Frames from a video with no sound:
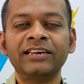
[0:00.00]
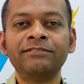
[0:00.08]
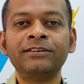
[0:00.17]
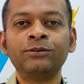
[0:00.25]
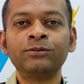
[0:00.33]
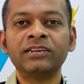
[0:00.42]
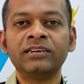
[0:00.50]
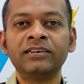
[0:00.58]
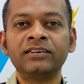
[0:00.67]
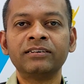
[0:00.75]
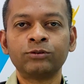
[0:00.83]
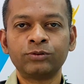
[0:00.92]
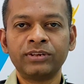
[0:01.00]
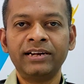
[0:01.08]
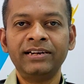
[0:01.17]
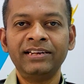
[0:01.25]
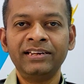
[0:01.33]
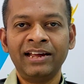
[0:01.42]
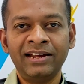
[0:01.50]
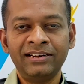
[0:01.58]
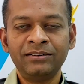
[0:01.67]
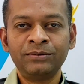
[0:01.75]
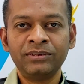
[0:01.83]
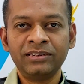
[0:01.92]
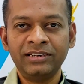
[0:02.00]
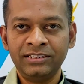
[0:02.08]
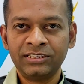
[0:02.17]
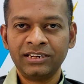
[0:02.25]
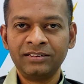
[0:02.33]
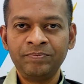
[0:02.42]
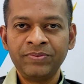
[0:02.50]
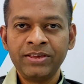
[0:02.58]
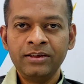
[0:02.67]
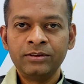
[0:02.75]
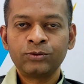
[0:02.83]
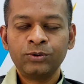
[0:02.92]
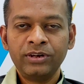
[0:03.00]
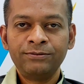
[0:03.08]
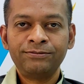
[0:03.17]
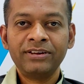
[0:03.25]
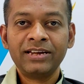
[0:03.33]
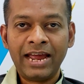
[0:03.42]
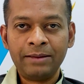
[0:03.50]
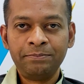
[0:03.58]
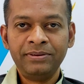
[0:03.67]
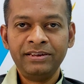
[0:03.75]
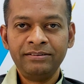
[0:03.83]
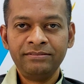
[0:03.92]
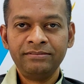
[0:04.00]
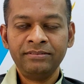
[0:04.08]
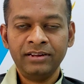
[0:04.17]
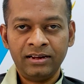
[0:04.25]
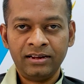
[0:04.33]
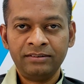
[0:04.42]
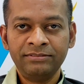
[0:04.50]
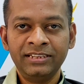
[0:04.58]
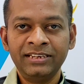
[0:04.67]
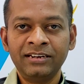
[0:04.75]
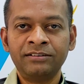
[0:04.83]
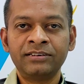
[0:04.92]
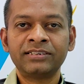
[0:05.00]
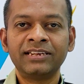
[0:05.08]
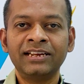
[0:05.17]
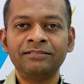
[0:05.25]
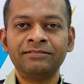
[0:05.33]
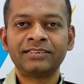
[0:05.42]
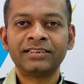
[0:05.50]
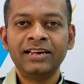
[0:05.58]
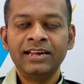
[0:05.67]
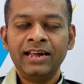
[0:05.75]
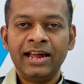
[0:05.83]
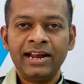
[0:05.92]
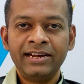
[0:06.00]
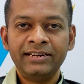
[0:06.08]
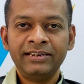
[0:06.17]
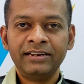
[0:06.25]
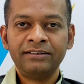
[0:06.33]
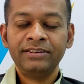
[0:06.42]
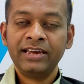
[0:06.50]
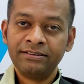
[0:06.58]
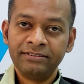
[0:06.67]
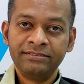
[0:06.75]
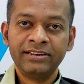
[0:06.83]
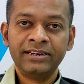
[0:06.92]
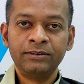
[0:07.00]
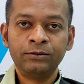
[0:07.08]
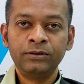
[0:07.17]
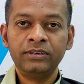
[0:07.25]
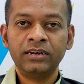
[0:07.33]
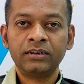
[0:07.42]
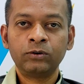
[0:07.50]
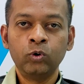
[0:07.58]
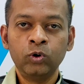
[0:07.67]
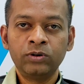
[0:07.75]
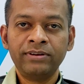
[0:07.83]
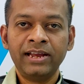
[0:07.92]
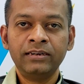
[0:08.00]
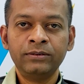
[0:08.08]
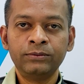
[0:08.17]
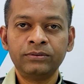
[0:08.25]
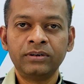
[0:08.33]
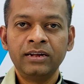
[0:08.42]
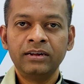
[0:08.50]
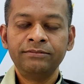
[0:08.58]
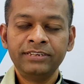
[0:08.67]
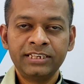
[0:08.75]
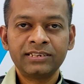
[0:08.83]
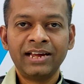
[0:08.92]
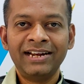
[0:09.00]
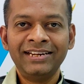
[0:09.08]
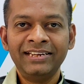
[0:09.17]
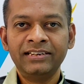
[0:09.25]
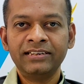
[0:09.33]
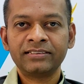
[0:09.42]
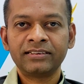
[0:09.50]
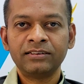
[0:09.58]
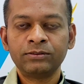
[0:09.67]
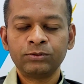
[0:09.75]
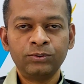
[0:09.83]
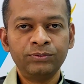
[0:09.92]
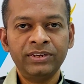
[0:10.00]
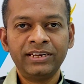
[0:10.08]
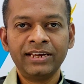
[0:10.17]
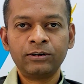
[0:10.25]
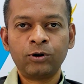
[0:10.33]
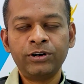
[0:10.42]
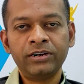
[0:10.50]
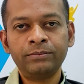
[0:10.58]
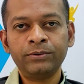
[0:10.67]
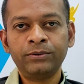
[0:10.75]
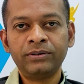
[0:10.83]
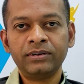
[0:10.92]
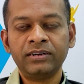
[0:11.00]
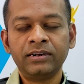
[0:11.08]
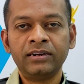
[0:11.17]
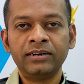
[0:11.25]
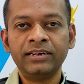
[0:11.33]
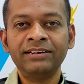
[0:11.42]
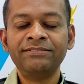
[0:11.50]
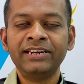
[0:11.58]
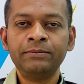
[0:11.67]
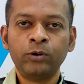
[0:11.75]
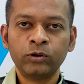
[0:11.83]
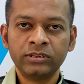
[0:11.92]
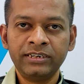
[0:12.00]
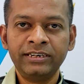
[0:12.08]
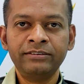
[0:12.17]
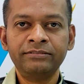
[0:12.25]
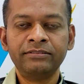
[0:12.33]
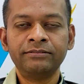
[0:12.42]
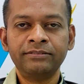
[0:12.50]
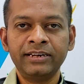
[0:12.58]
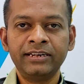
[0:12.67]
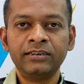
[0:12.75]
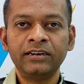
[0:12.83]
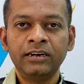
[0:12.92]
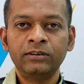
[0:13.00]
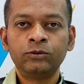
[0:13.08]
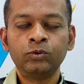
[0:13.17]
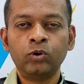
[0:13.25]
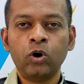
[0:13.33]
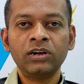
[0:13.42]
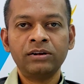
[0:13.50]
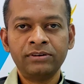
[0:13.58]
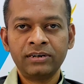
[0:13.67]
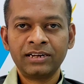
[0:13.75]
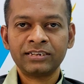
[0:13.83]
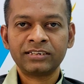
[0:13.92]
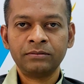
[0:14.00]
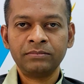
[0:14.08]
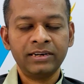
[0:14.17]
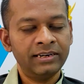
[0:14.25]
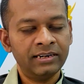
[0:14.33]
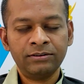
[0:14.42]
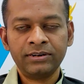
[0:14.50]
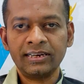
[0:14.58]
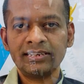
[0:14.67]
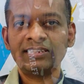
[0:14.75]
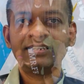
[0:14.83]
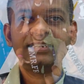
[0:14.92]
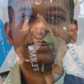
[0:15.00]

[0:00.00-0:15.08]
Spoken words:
give it to the society and to the nation. So if we are happy within ourselves and we have a very good core value which is guiding us, so we can contribute in a very positive way to all our customers. In our case, it